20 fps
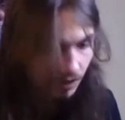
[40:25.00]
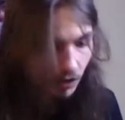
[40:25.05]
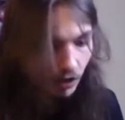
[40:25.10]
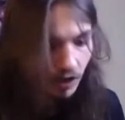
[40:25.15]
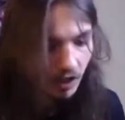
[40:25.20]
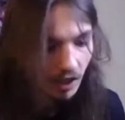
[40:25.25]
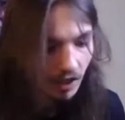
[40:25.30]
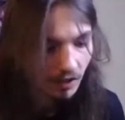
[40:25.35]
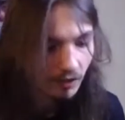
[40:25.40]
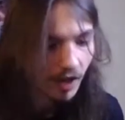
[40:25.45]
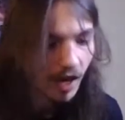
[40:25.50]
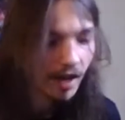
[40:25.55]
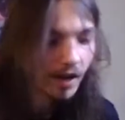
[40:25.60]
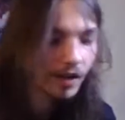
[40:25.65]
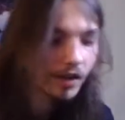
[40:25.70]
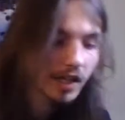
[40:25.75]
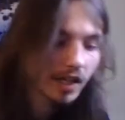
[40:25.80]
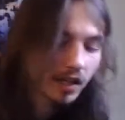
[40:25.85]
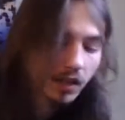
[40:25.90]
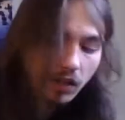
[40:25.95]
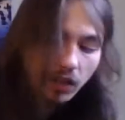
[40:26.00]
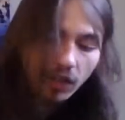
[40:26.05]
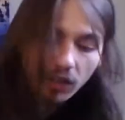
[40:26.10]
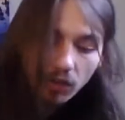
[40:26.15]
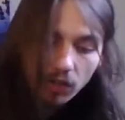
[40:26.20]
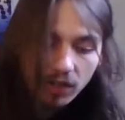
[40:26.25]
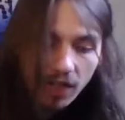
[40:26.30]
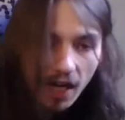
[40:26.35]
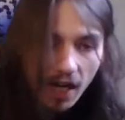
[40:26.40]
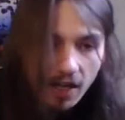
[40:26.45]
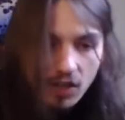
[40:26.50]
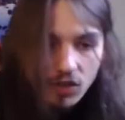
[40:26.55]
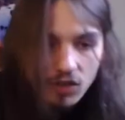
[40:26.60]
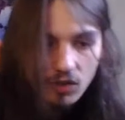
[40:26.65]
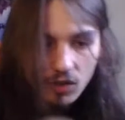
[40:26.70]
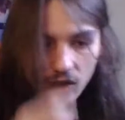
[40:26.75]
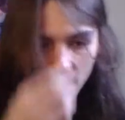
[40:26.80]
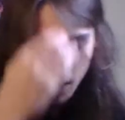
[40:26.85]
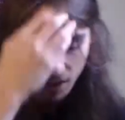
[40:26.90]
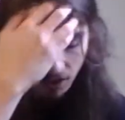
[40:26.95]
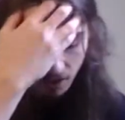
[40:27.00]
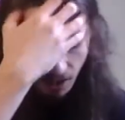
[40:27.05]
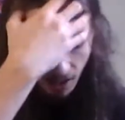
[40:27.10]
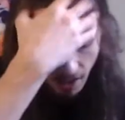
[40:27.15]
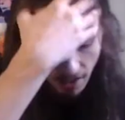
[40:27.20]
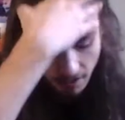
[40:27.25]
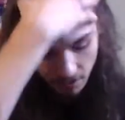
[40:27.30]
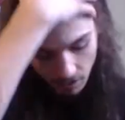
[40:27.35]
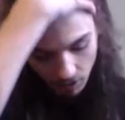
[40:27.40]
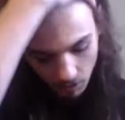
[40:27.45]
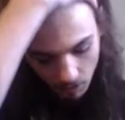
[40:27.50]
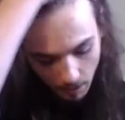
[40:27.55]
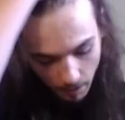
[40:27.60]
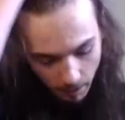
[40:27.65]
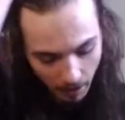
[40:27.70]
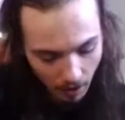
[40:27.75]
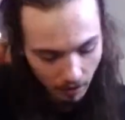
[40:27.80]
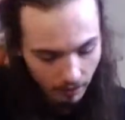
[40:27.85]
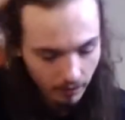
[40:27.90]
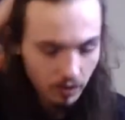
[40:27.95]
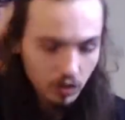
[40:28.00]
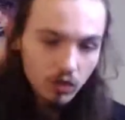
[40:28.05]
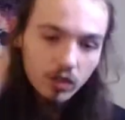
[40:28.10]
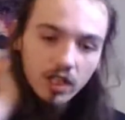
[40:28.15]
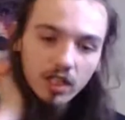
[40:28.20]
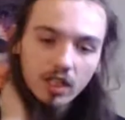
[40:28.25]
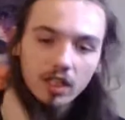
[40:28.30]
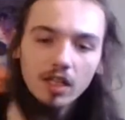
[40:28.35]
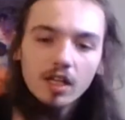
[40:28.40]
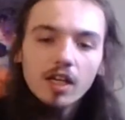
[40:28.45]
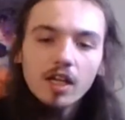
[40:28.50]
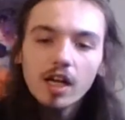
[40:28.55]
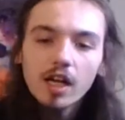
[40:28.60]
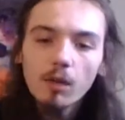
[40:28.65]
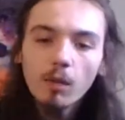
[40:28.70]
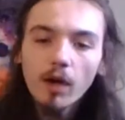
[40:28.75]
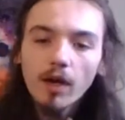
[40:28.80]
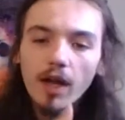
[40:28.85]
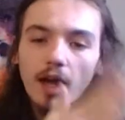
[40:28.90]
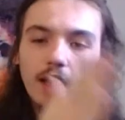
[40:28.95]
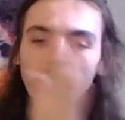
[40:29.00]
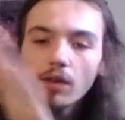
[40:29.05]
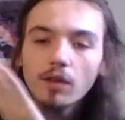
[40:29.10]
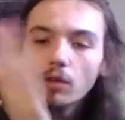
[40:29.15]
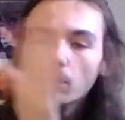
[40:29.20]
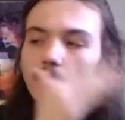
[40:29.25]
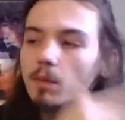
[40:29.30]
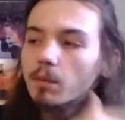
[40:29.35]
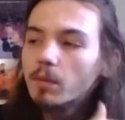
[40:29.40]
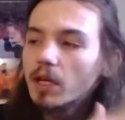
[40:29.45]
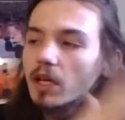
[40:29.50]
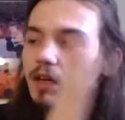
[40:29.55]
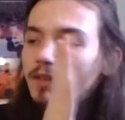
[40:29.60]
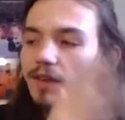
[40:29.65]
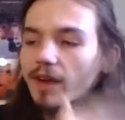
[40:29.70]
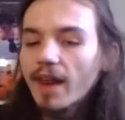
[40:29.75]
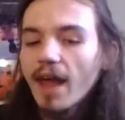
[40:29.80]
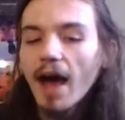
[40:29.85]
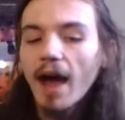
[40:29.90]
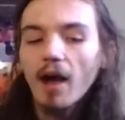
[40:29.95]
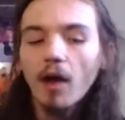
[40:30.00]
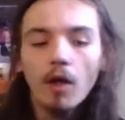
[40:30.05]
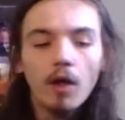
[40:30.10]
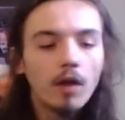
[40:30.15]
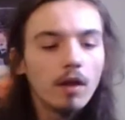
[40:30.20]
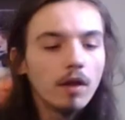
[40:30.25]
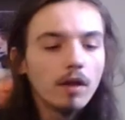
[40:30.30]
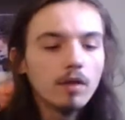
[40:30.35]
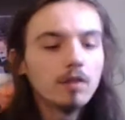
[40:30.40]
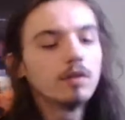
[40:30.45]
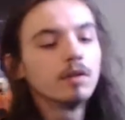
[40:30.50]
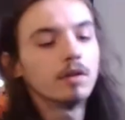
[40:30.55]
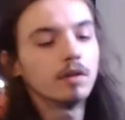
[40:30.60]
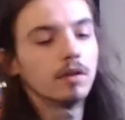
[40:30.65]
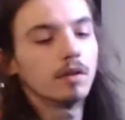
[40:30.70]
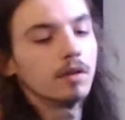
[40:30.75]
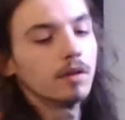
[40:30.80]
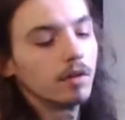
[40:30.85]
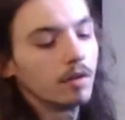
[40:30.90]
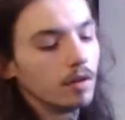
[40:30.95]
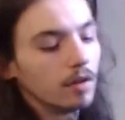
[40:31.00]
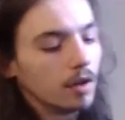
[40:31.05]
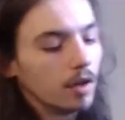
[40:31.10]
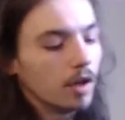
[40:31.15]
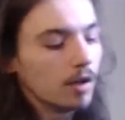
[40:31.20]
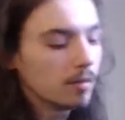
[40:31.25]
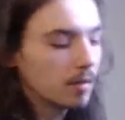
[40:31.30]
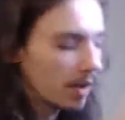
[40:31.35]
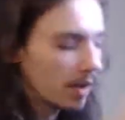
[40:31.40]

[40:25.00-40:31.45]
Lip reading: looking at like a little tiny screen. It's a little bit bigger of a screen, and whatnot, a little bit bigger of a dial. But